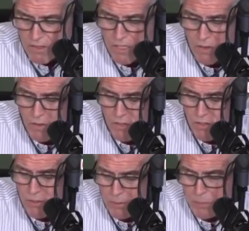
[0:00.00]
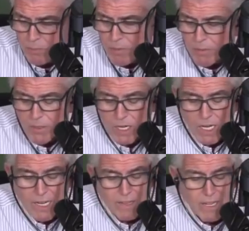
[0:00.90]
At least I don't think so. But
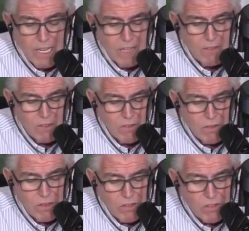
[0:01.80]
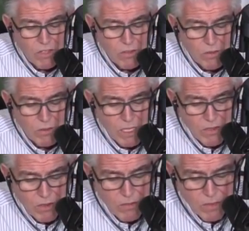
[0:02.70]
I, they haven't consulted with me
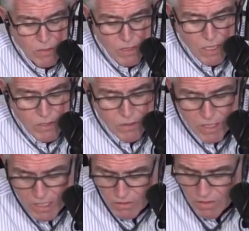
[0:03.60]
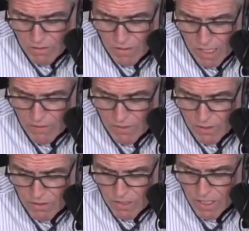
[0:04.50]
and told me what they're doing yet, so I haven't
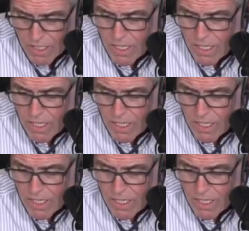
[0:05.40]
heard.